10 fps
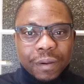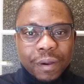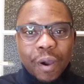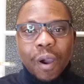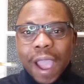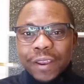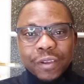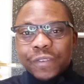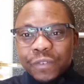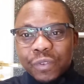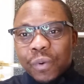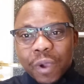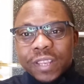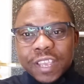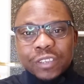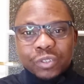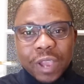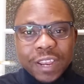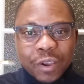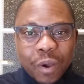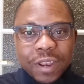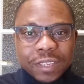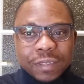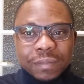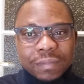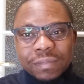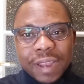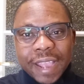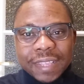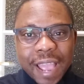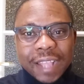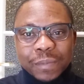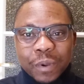or I don't even know what they usually call it like that,